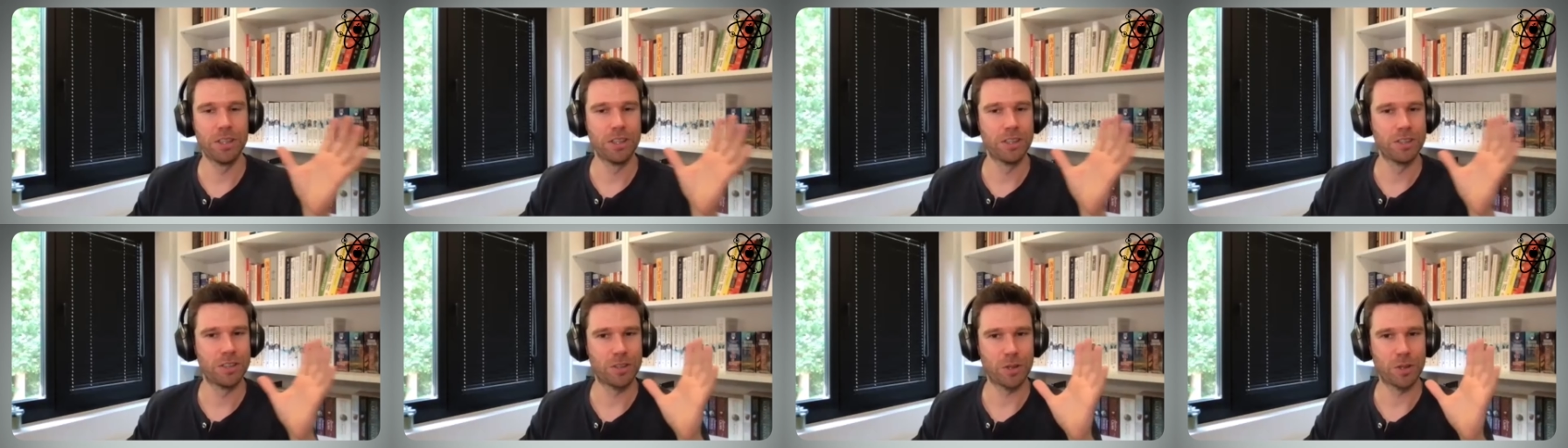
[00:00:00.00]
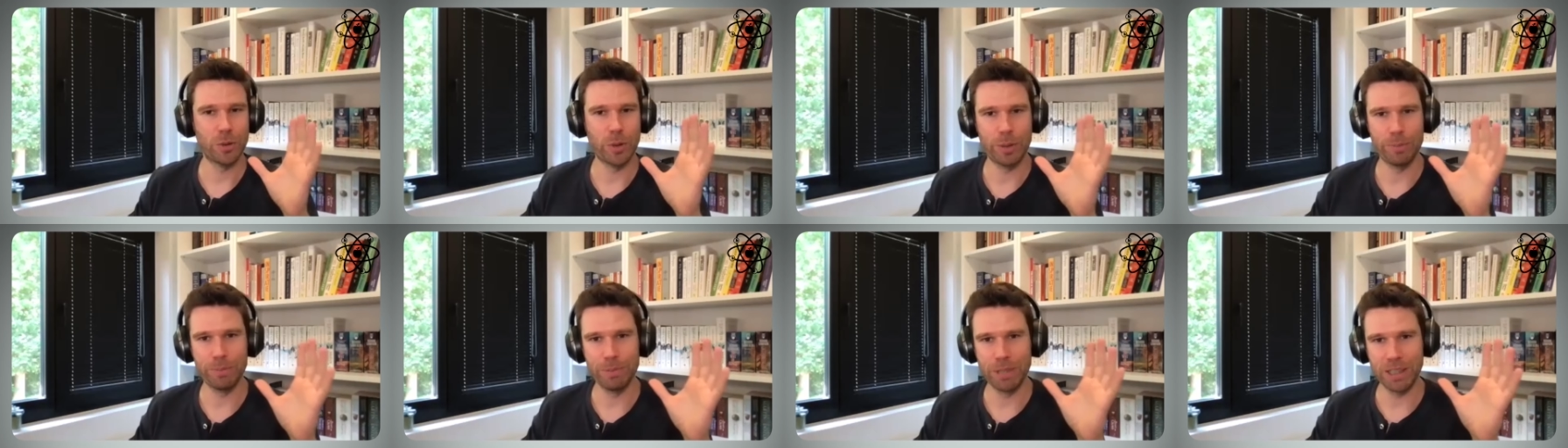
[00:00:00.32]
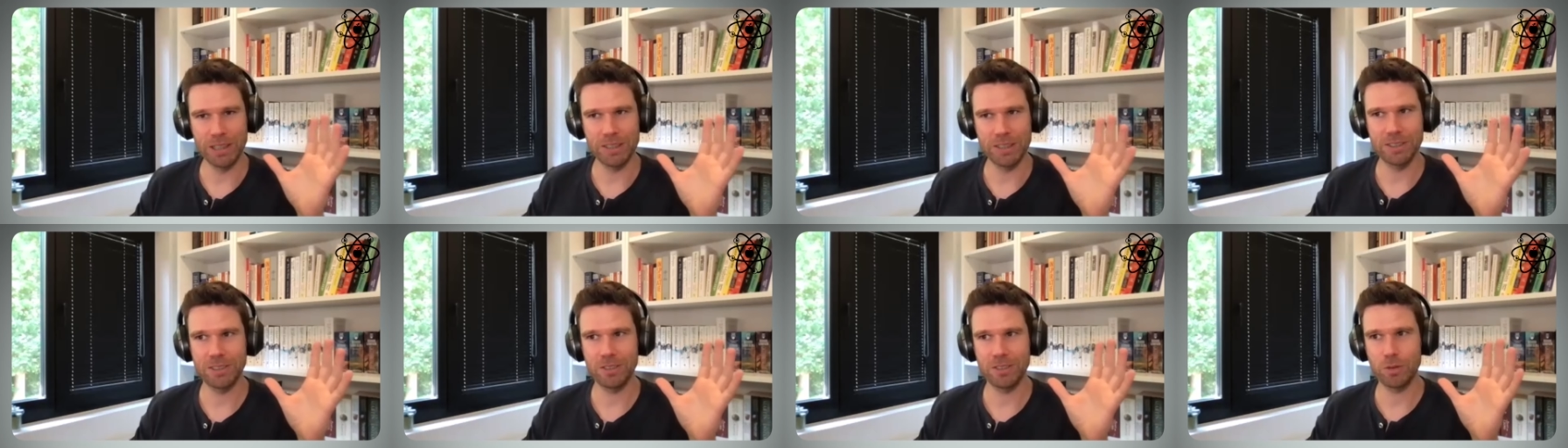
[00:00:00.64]
So I'm
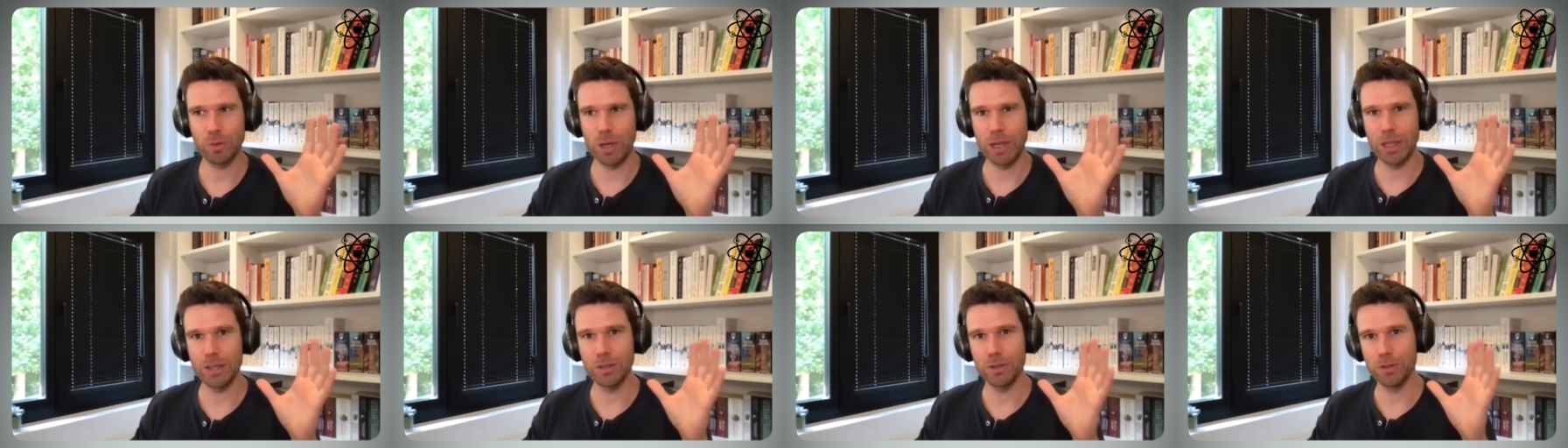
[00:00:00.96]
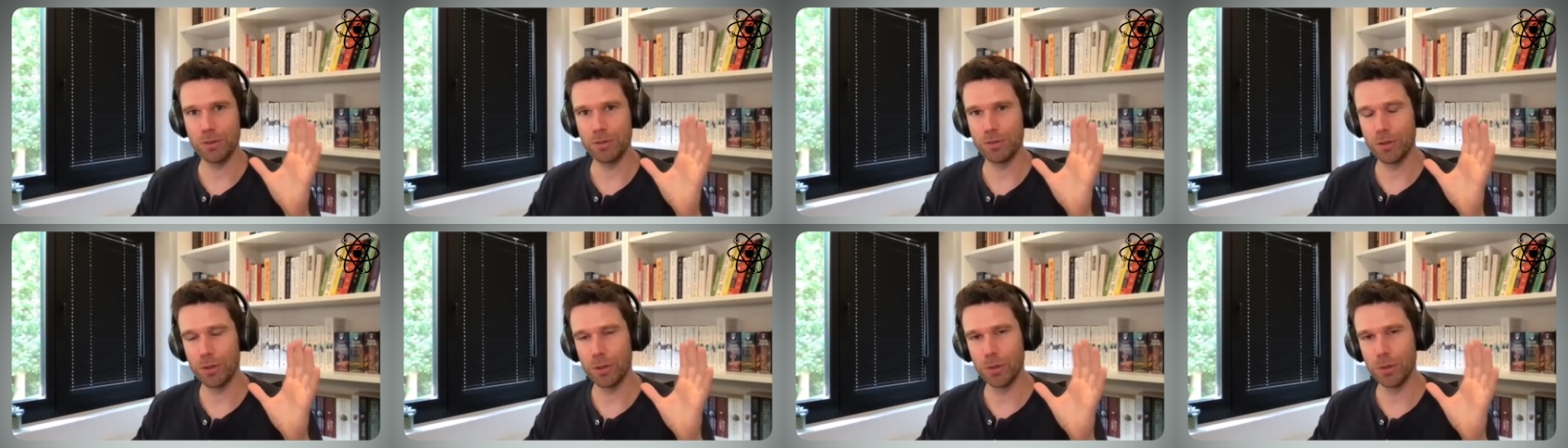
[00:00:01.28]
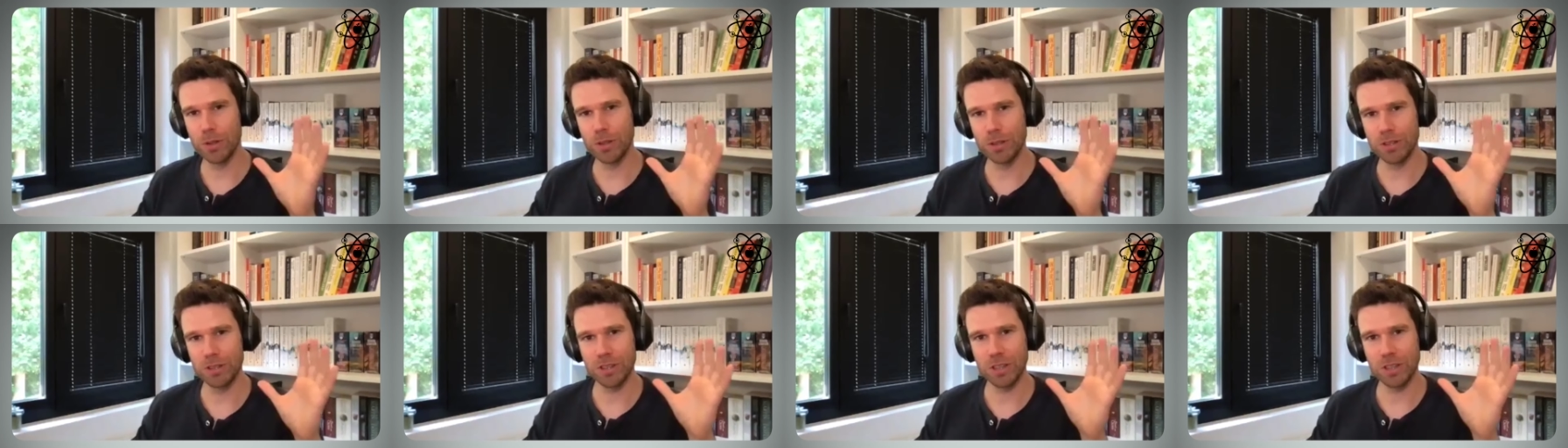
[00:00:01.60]
not trying to
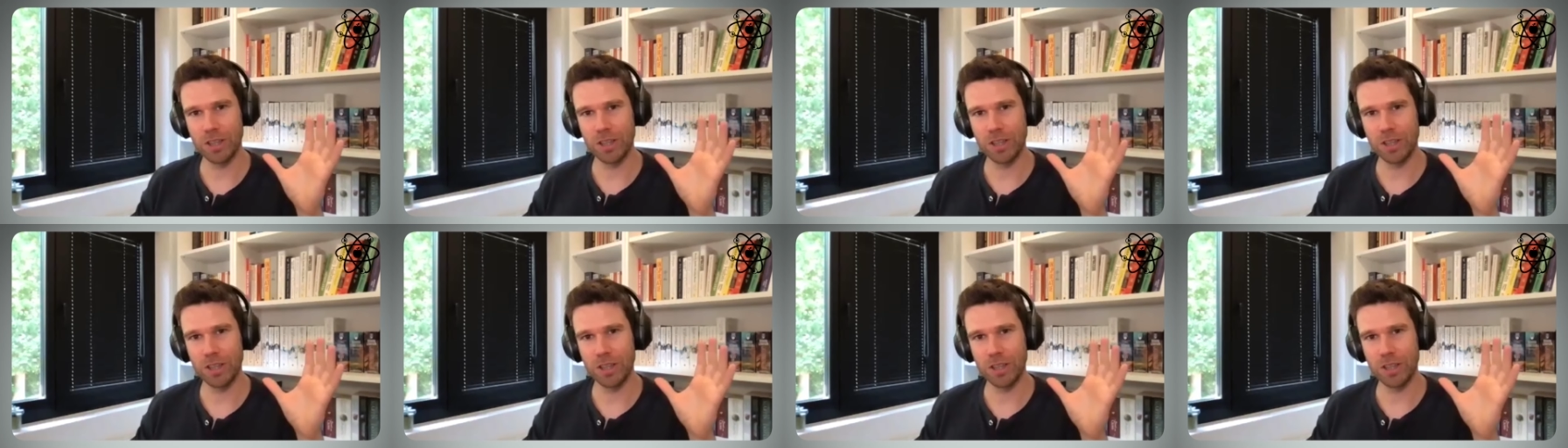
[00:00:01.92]
focus